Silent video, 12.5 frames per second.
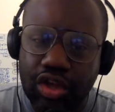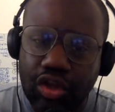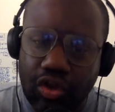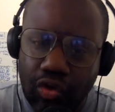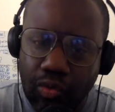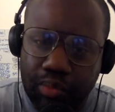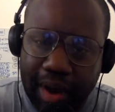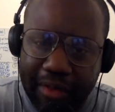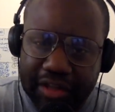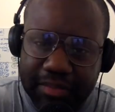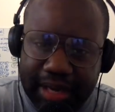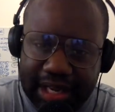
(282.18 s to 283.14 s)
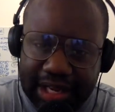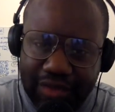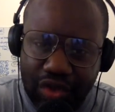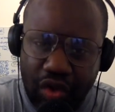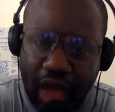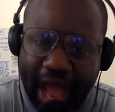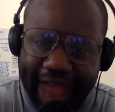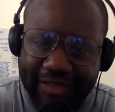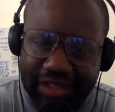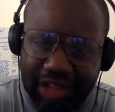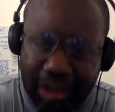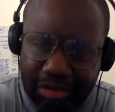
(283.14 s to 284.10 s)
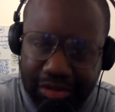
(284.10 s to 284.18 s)
You brothers, many of you have
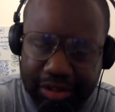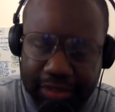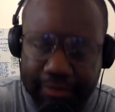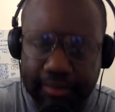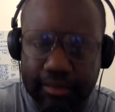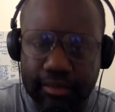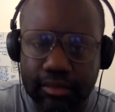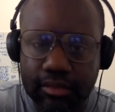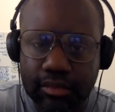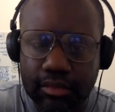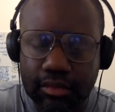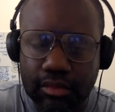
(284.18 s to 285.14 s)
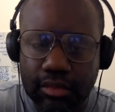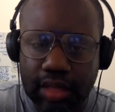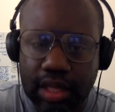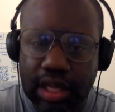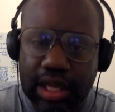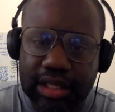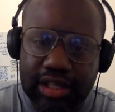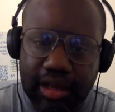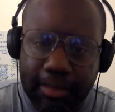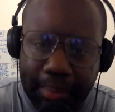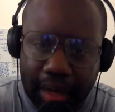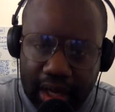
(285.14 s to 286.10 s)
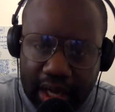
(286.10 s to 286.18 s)
chosen to
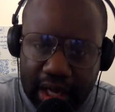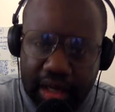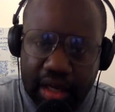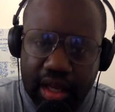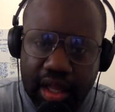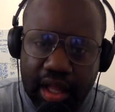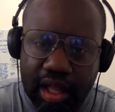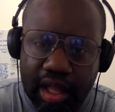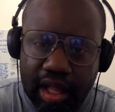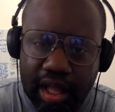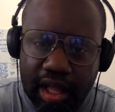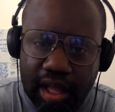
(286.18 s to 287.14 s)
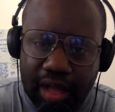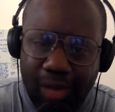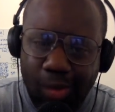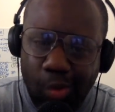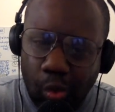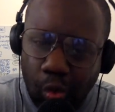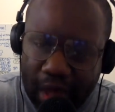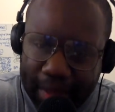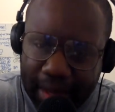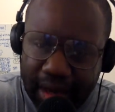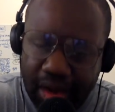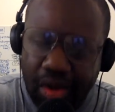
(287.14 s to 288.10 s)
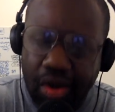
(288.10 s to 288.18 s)
put
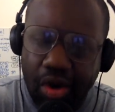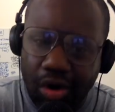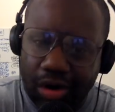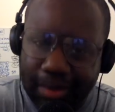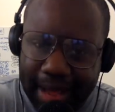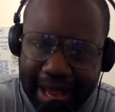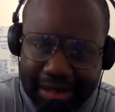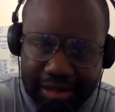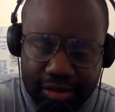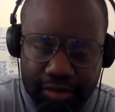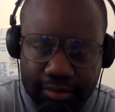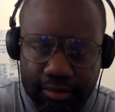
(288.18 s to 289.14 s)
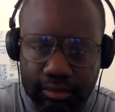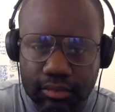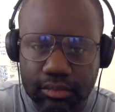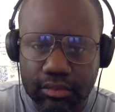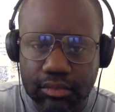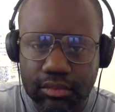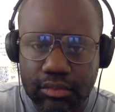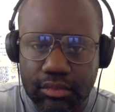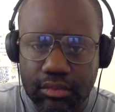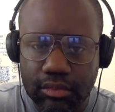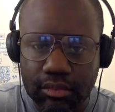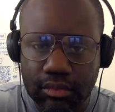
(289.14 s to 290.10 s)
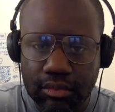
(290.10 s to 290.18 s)
women on a pedestal.
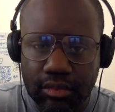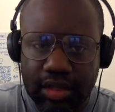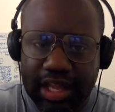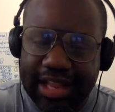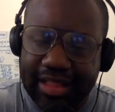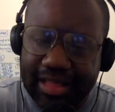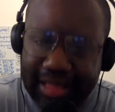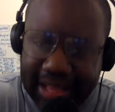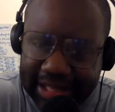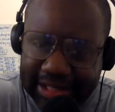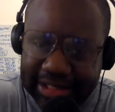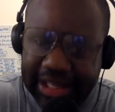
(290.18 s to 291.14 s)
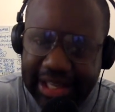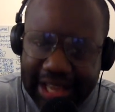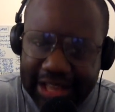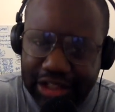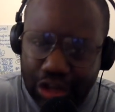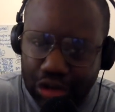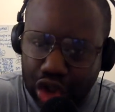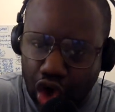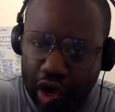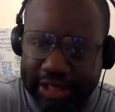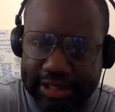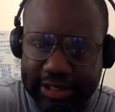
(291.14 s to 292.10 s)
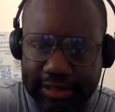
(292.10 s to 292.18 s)
And this is your
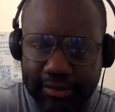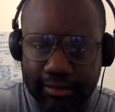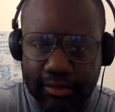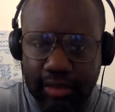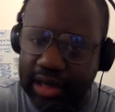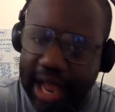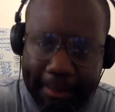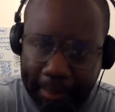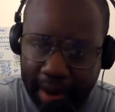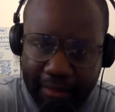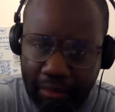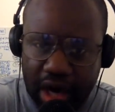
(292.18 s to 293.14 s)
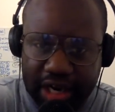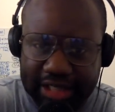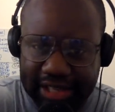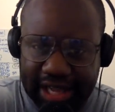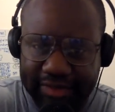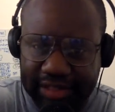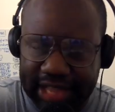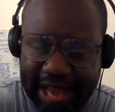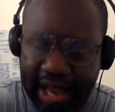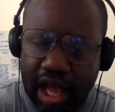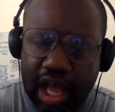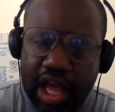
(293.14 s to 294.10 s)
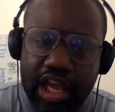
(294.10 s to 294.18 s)
choice. Like Brother Marcus Love said,
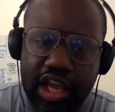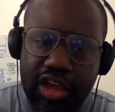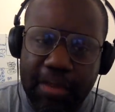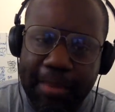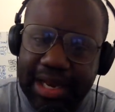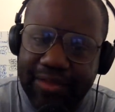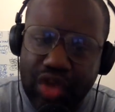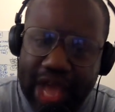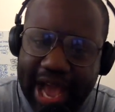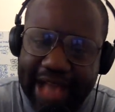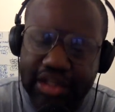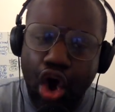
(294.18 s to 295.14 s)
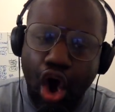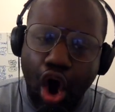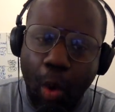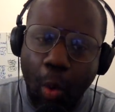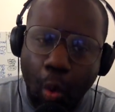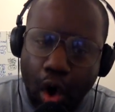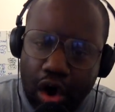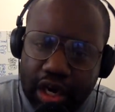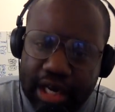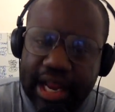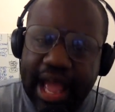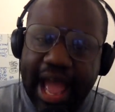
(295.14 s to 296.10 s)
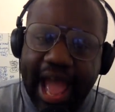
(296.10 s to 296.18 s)
many of you guys are
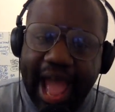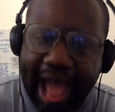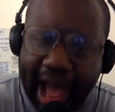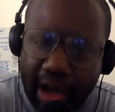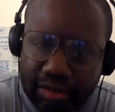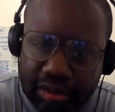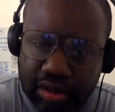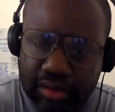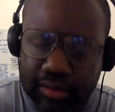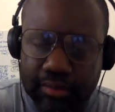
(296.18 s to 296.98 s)
working out,